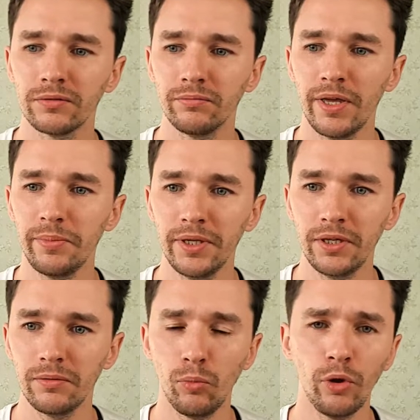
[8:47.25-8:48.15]

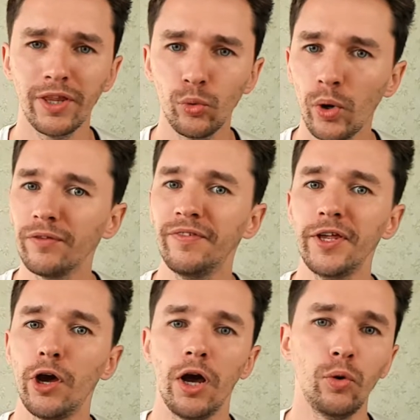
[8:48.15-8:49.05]
maybe more than one
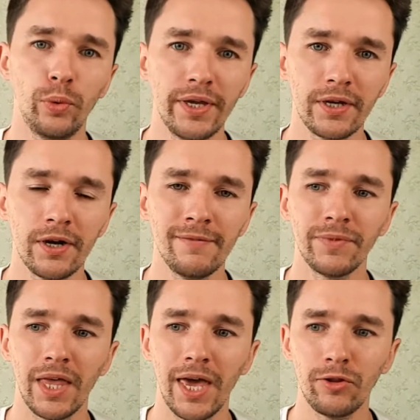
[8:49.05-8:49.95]
video a week
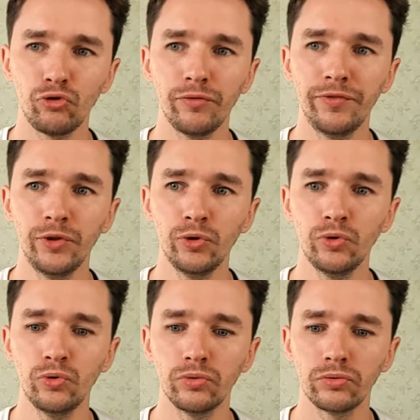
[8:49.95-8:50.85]
and
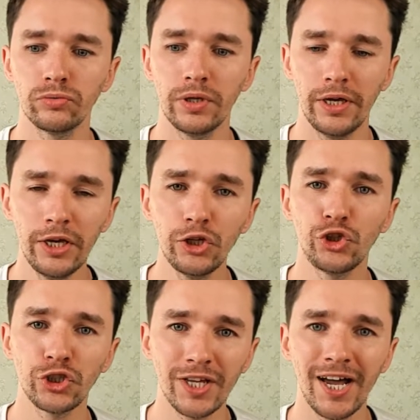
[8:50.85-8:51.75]
review
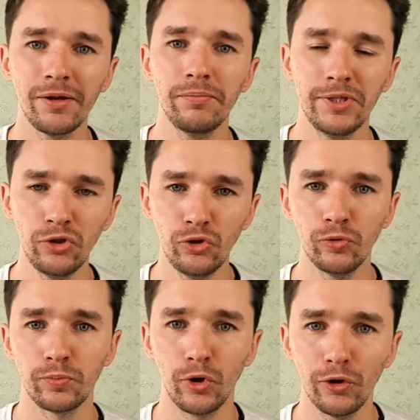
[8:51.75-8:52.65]
each time new
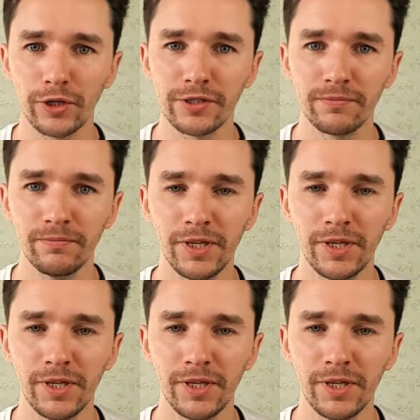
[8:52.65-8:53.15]
products.